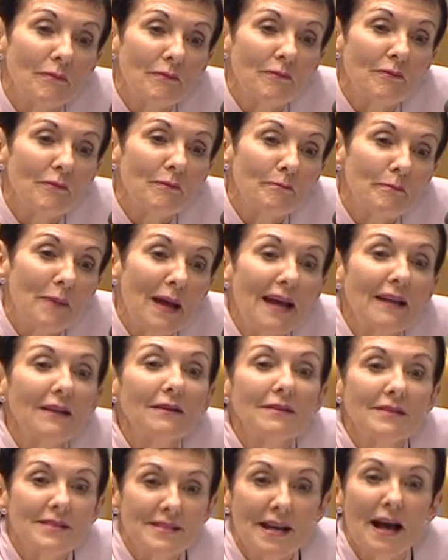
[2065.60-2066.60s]

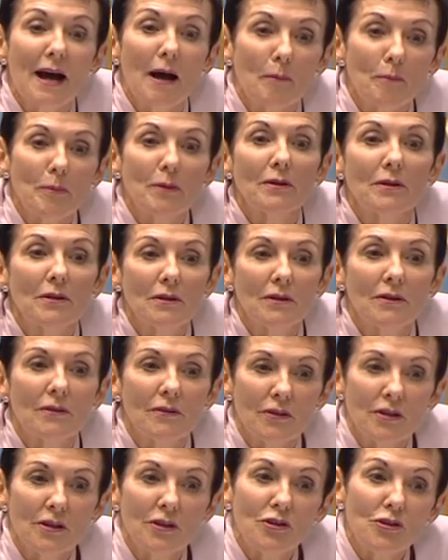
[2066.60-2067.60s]
balance up
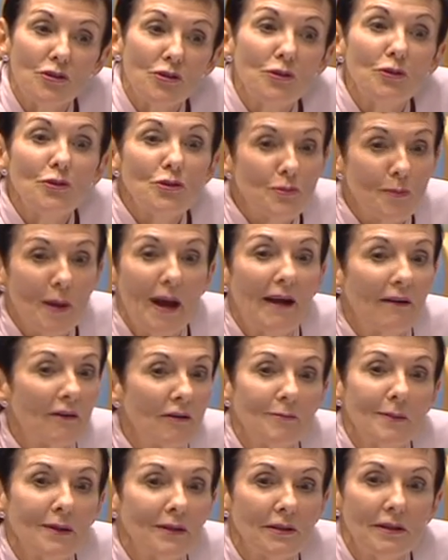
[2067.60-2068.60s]
the huge power
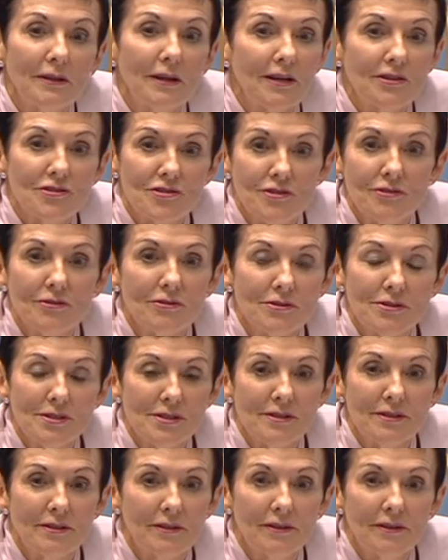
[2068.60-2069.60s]
of
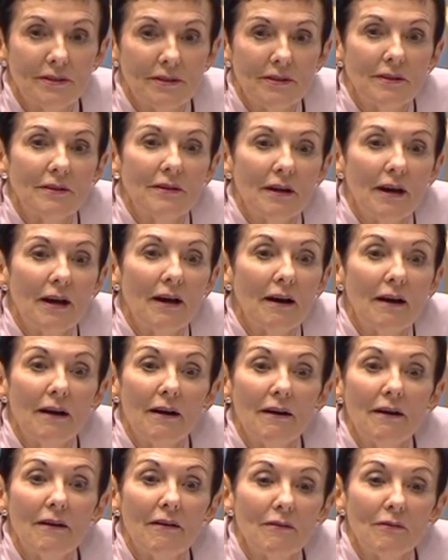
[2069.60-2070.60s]
multinationals
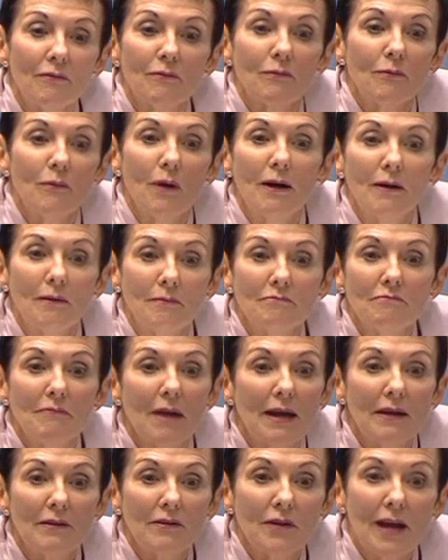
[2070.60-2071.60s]

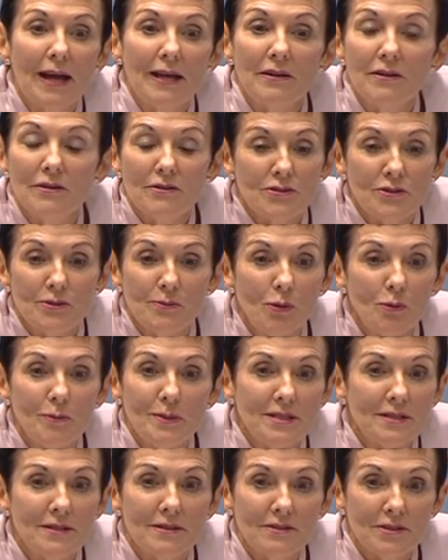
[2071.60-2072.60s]
and small
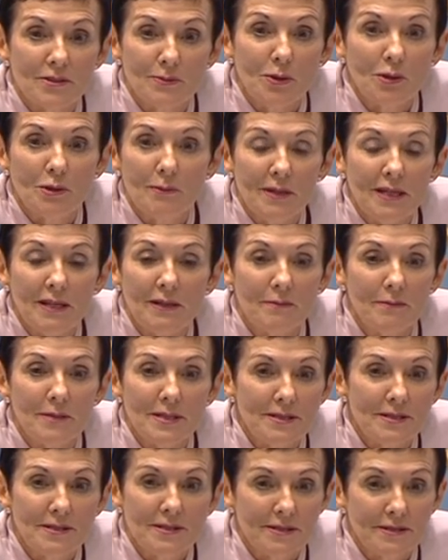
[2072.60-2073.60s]
to medium
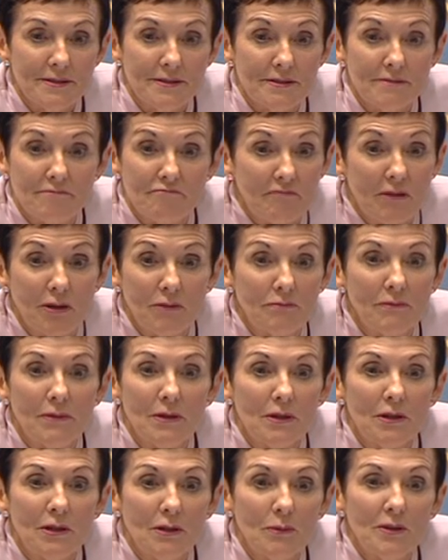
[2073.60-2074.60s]
businesses.
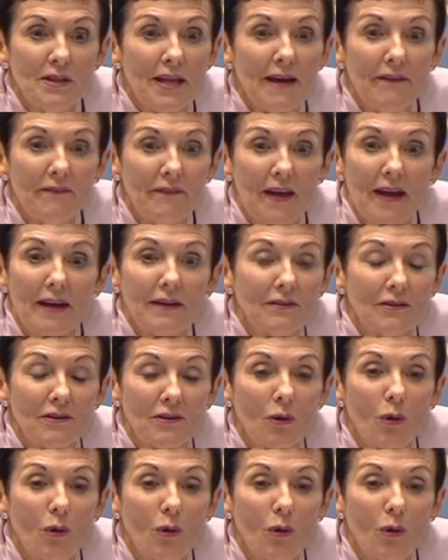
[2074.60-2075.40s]
Without that,